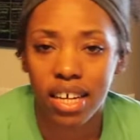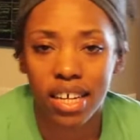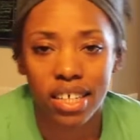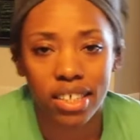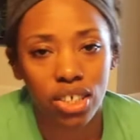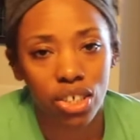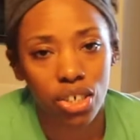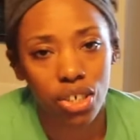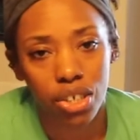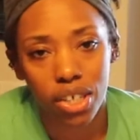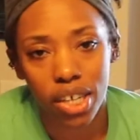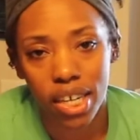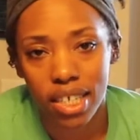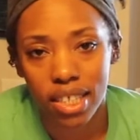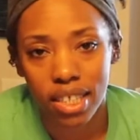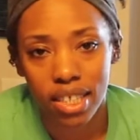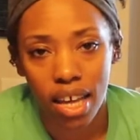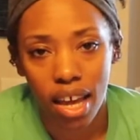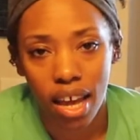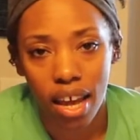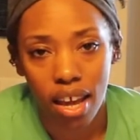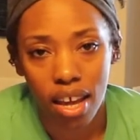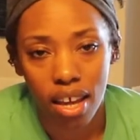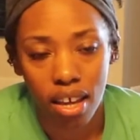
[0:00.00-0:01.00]
It's a great
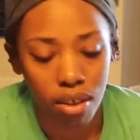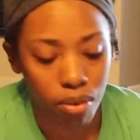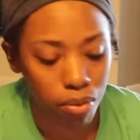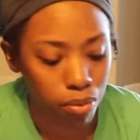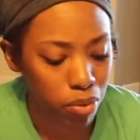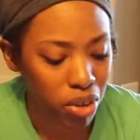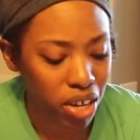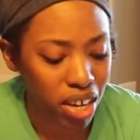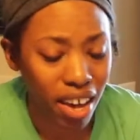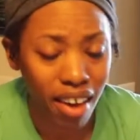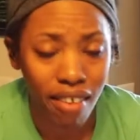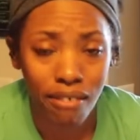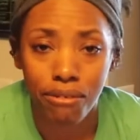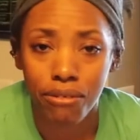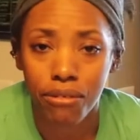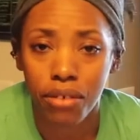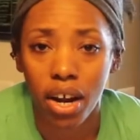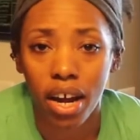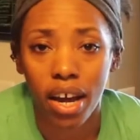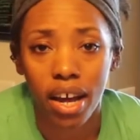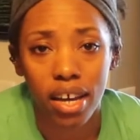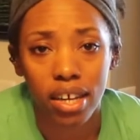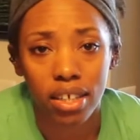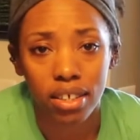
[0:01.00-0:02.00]
day. We got
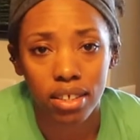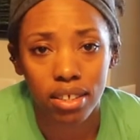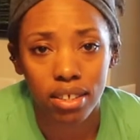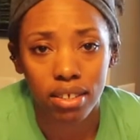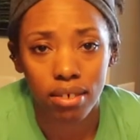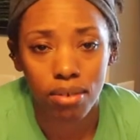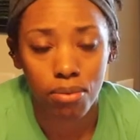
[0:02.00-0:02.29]
fries.